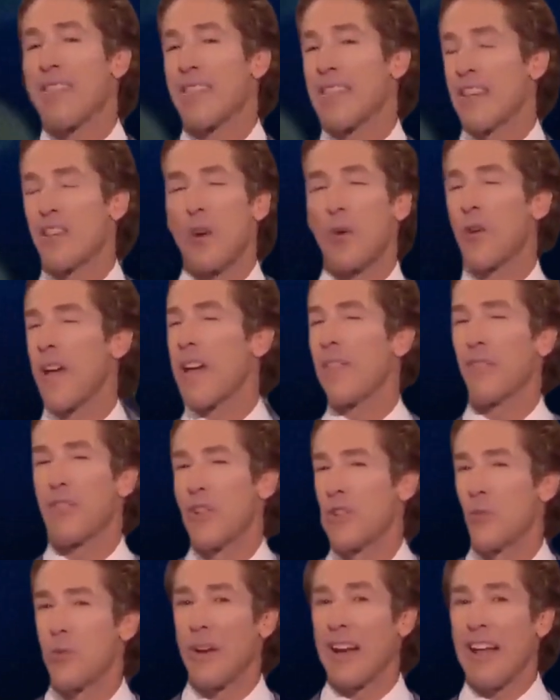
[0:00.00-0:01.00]
fear of
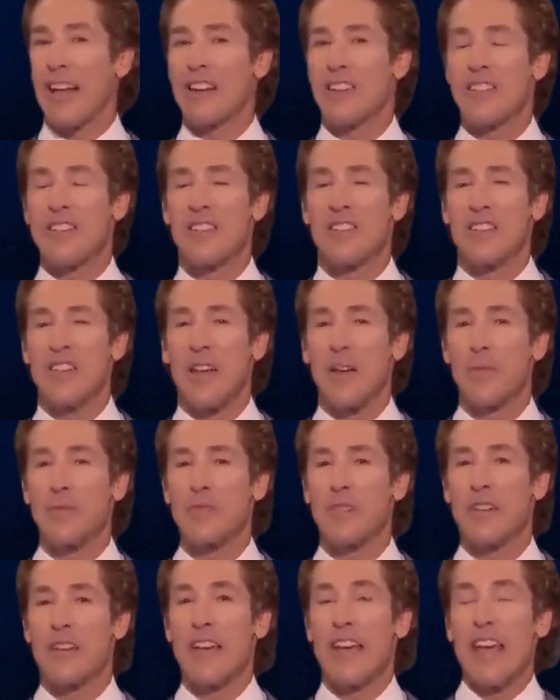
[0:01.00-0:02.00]
failure hold you
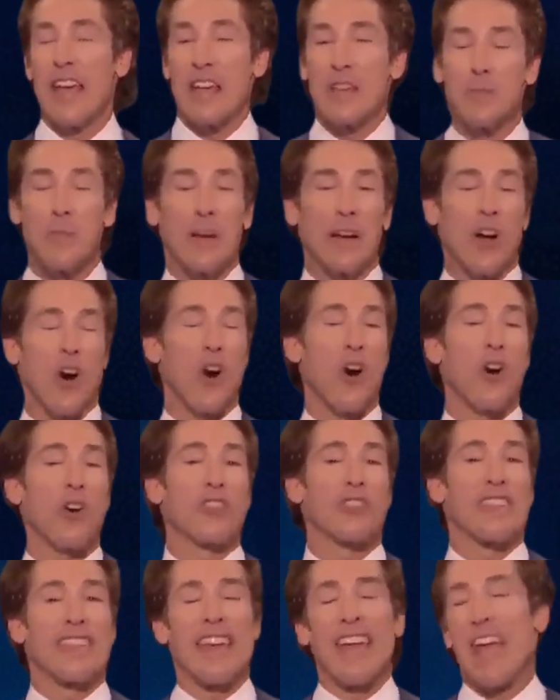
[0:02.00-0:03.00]
back.
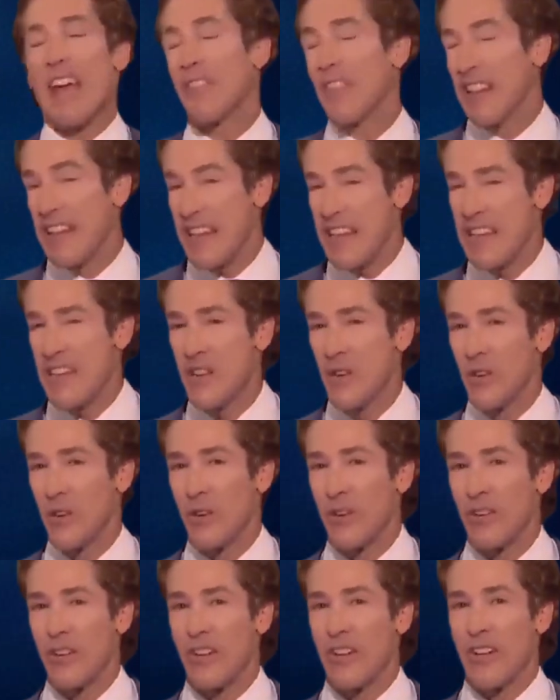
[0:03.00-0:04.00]
Embrace
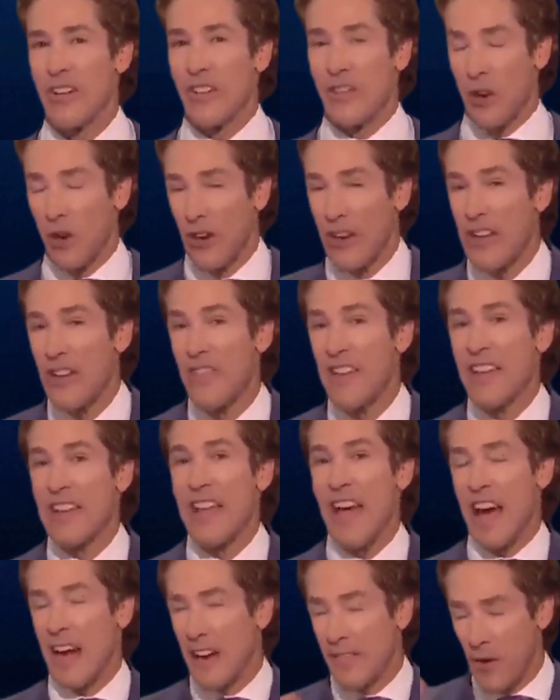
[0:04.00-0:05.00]
failure as a valuable
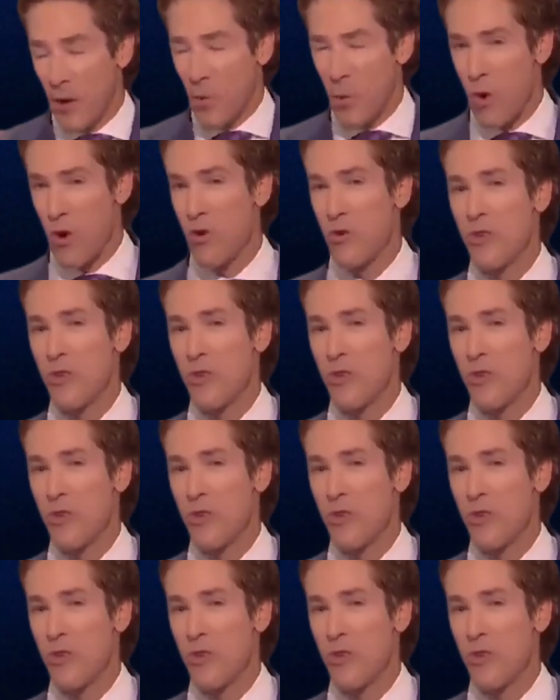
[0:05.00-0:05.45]
teacher and a